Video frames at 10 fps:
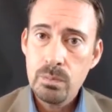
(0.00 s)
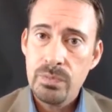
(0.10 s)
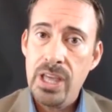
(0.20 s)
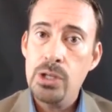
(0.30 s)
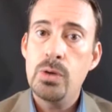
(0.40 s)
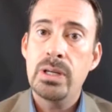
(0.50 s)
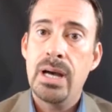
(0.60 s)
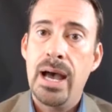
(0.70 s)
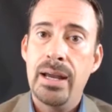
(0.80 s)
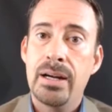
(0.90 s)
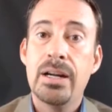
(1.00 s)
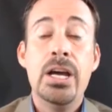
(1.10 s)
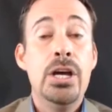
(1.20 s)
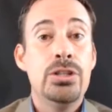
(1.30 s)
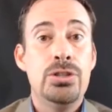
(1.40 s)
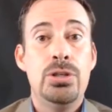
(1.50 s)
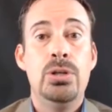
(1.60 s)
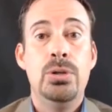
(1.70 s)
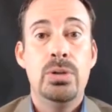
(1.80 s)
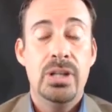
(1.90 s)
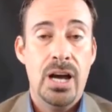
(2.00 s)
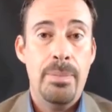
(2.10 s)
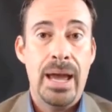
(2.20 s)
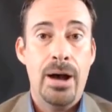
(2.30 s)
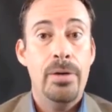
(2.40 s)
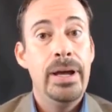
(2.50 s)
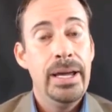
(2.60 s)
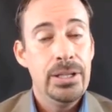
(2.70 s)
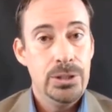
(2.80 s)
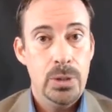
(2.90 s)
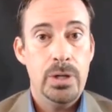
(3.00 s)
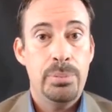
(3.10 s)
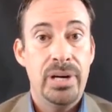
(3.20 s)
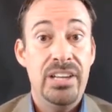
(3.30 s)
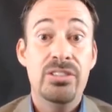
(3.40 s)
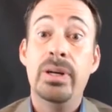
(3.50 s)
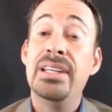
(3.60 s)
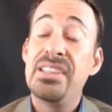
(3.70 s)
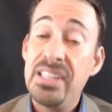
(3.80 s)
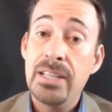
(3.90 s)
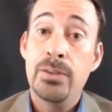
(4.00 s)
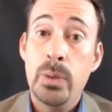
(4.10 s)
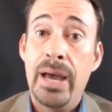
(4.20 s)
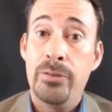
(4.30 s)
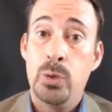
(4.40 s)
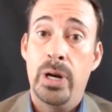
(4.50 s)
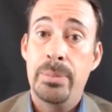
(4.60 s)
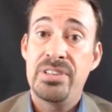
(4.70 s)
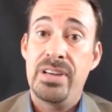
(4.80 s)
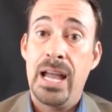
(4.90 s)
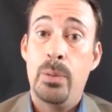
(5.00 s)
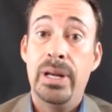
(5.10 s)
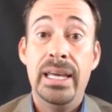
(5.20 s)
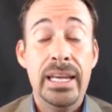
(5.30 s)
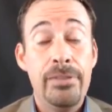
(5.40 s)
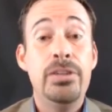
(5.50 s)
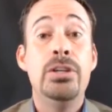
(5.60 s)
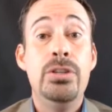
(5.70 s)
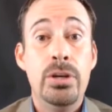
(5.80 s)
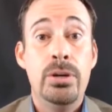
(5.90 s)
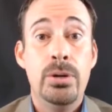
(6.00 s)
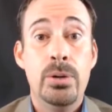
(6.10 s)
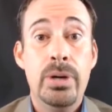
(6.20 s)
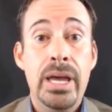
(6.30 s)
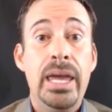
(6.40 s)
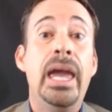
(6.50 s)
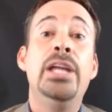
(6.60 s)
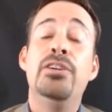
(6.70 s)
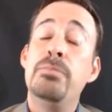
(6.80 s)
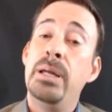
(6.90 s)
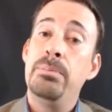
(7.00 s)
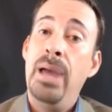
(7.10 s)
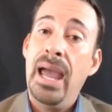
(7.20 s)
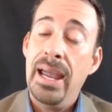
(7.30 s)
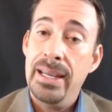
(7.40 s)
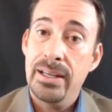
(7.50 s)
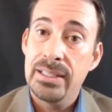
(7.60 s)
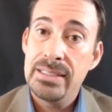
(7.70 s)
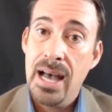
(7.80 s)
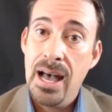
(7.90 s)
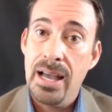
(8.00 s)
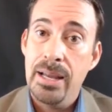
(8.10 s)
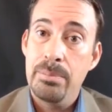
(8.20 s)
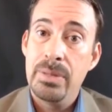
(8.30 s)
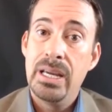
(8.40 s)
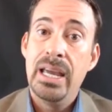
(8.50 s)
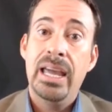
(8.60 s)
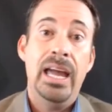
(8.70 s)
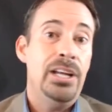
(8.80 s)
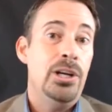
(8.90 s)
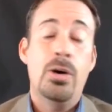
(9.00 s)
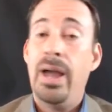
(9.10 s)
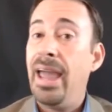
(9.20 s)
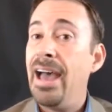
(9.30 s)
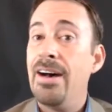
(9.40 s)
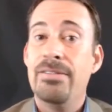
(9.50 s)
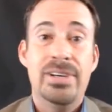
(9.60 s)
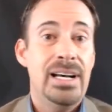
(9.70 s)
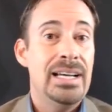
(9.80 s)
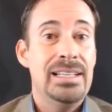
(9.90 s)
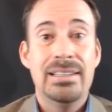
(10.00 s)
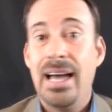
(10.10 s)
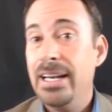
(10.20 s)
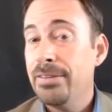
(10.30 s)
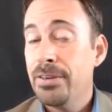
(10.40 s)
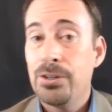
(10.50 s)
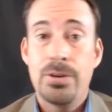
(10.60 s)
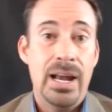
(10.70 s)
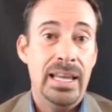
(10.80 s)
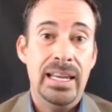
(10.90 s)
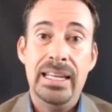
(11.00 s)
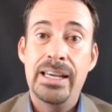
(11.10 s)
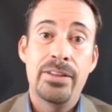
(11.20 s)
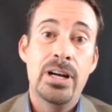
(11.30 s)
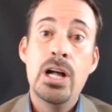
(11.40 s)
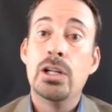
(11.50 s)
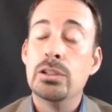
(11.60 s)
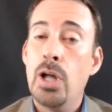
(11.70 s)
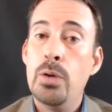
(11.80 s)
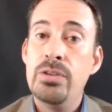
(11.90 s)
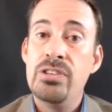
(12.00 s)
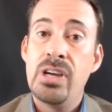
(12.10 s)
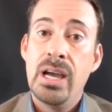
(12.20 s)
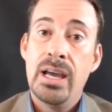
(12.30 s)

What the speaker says: that you could hire to come out, do an appraisal, and see if you have 20% equity. And if you do, and you've been paying on time, and you don't have a line of credit, any other loans